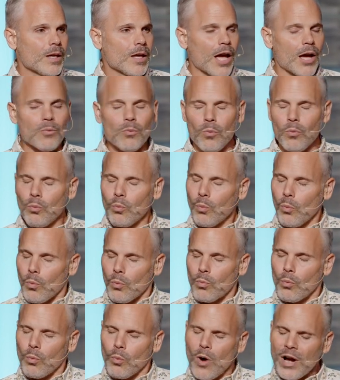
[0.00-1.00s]
And
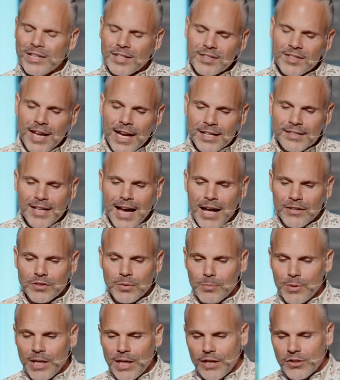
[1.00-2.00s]
what stands out to
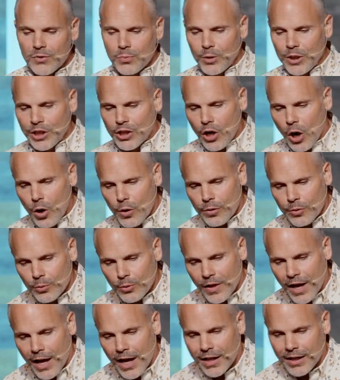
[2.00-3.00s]
me as we go through
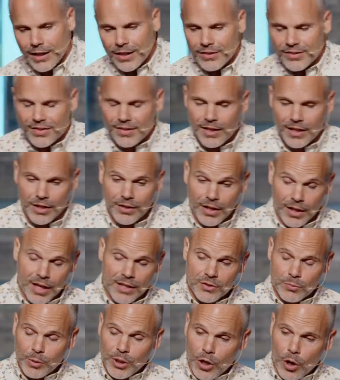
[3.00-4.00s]
that is
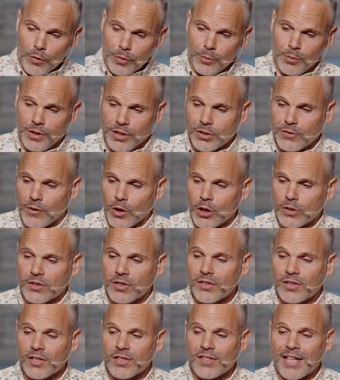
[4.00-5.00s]

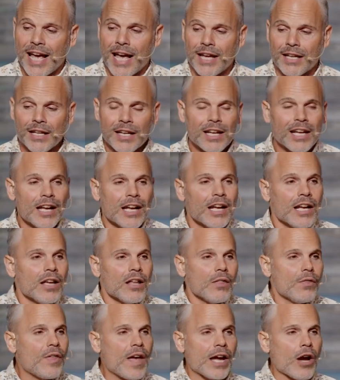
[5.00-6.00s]
that
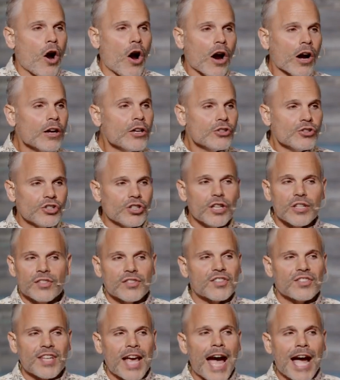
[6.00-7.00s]
they aren't
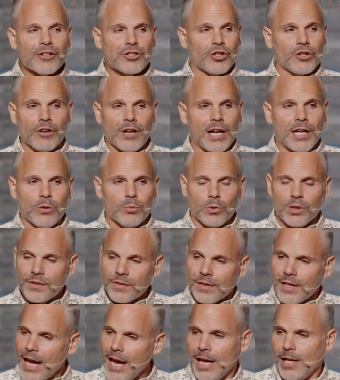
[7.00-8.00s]
just saturated with
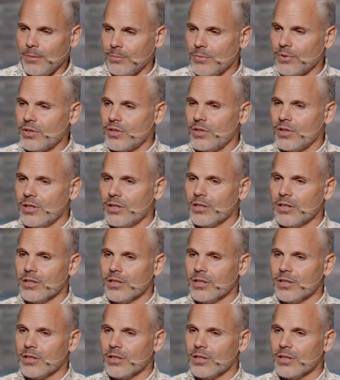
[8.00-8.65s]
names.